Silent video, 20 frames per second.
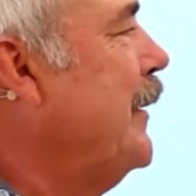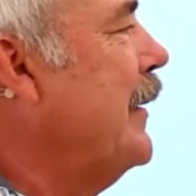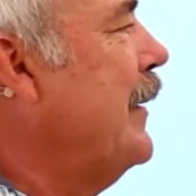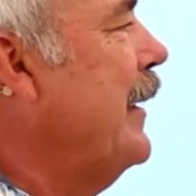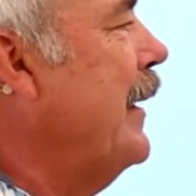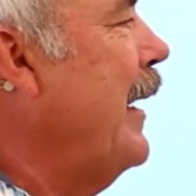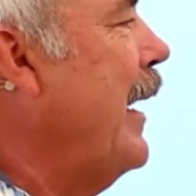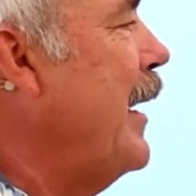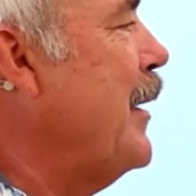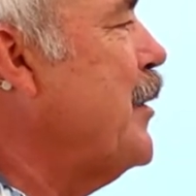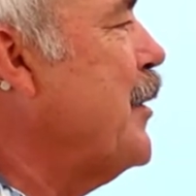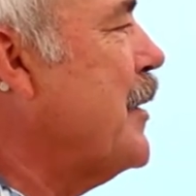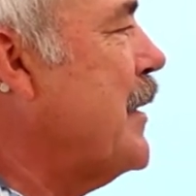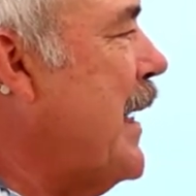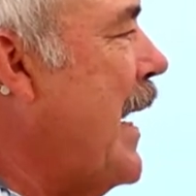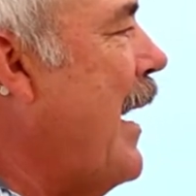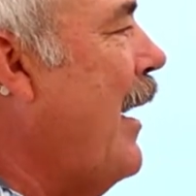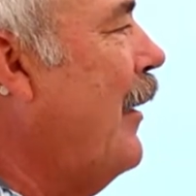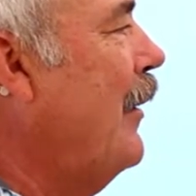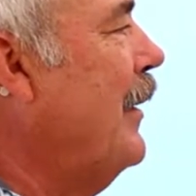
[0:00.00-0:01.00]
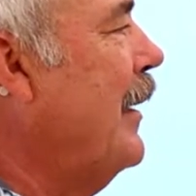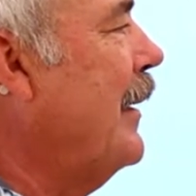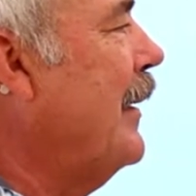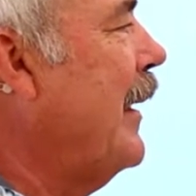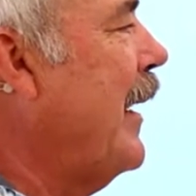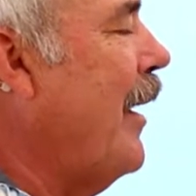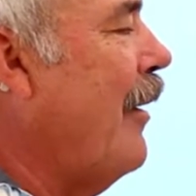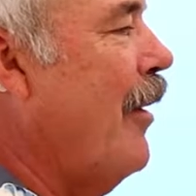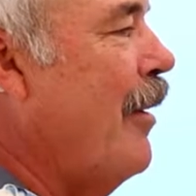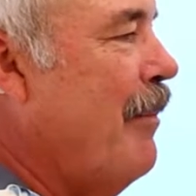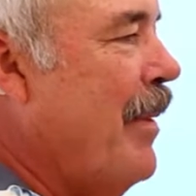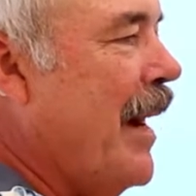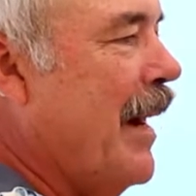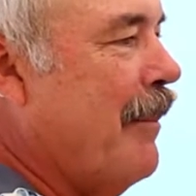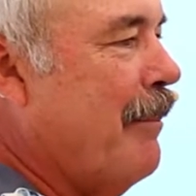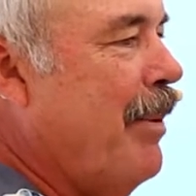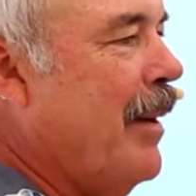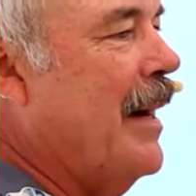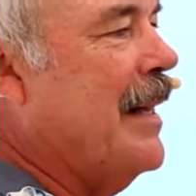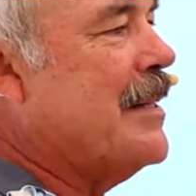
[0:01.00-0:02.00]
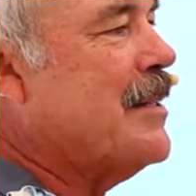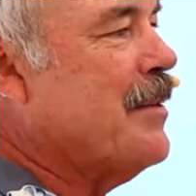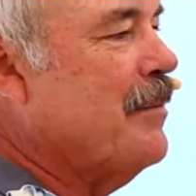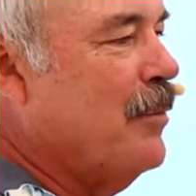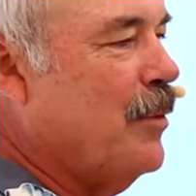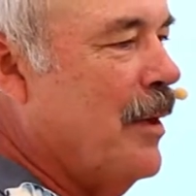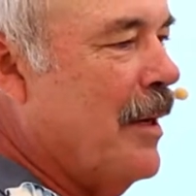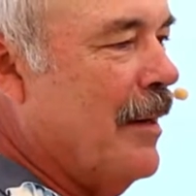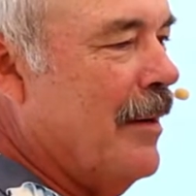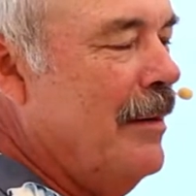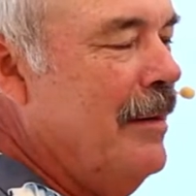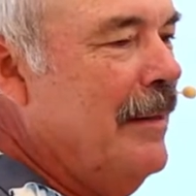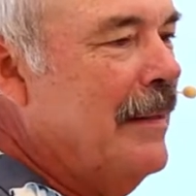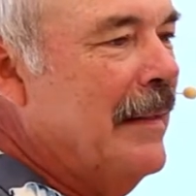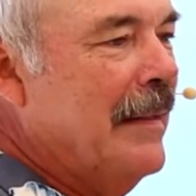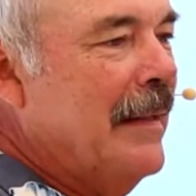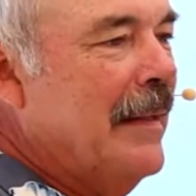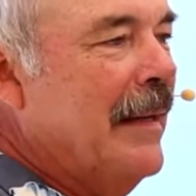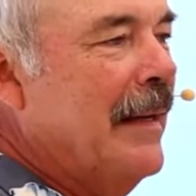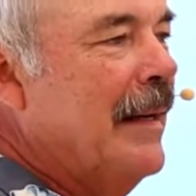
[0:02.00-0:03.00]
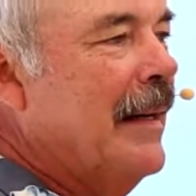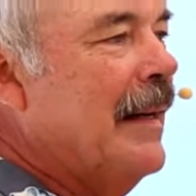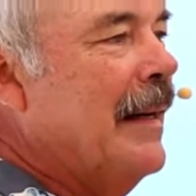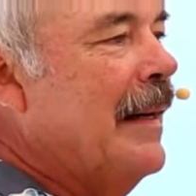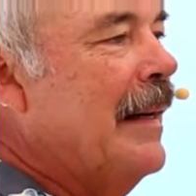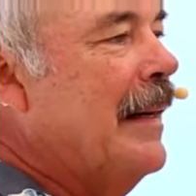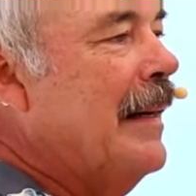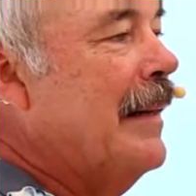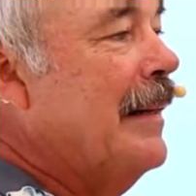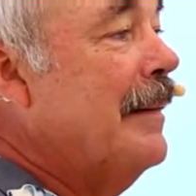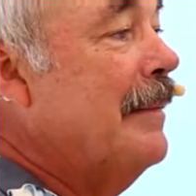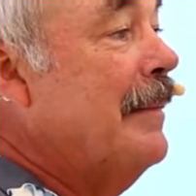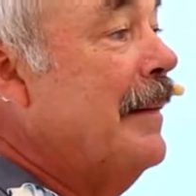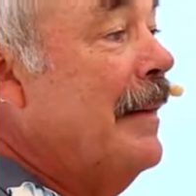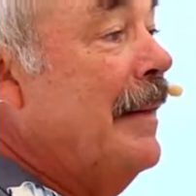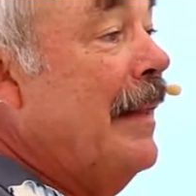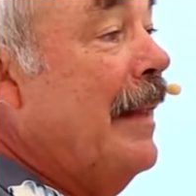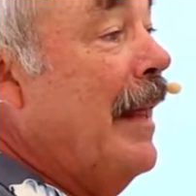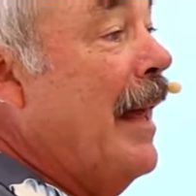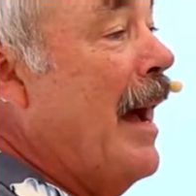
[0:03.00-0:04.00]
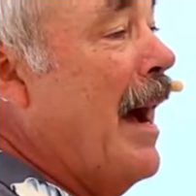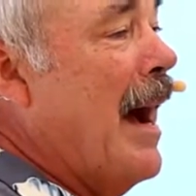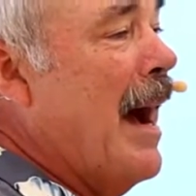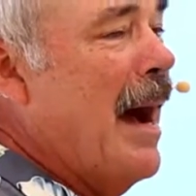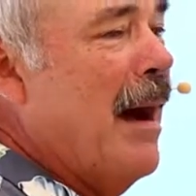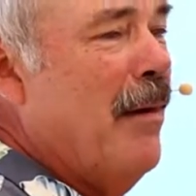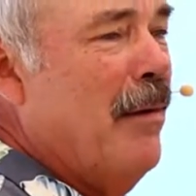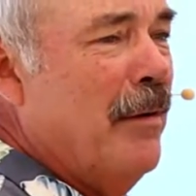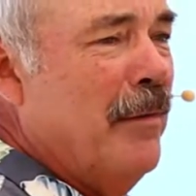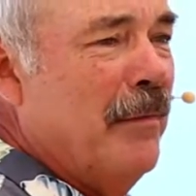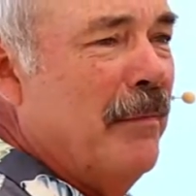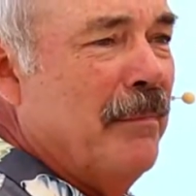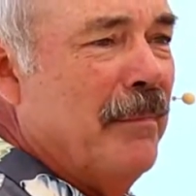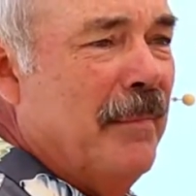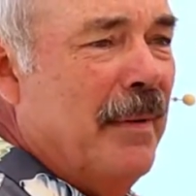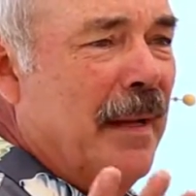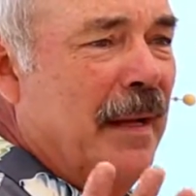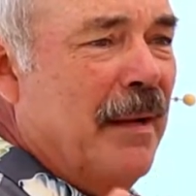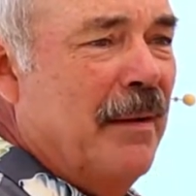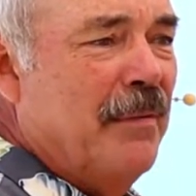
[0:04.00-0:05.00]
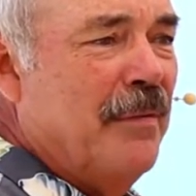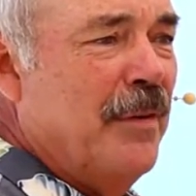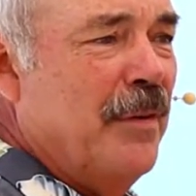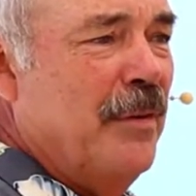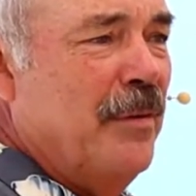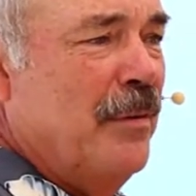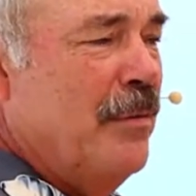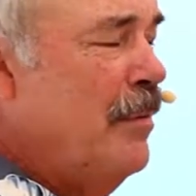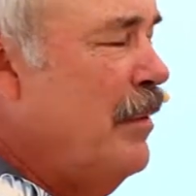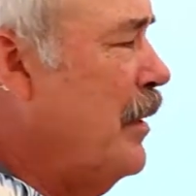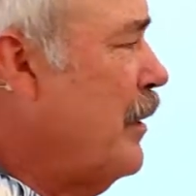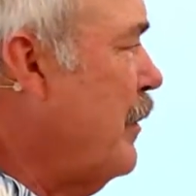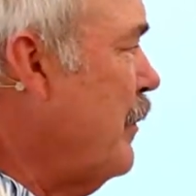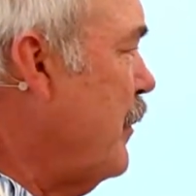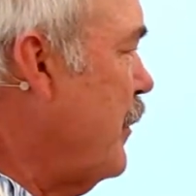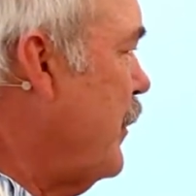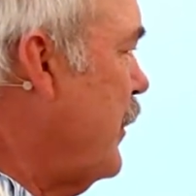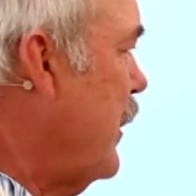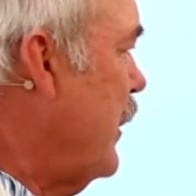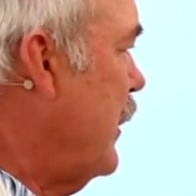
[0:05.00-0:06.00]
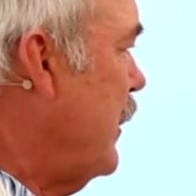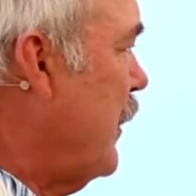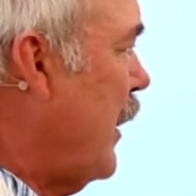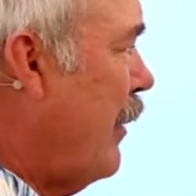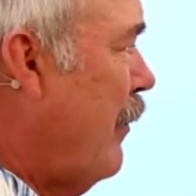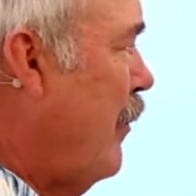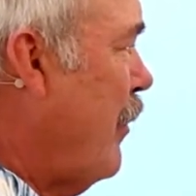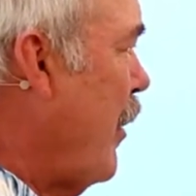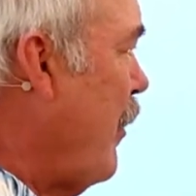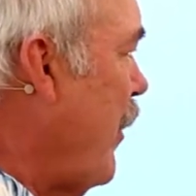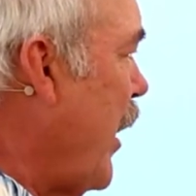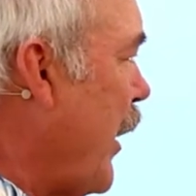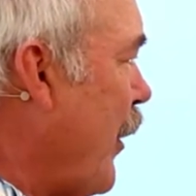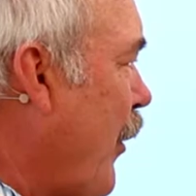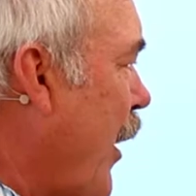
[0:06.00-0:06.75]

to the edge of town and carry back pots of water. Uh, how many of you have, uh, I remember my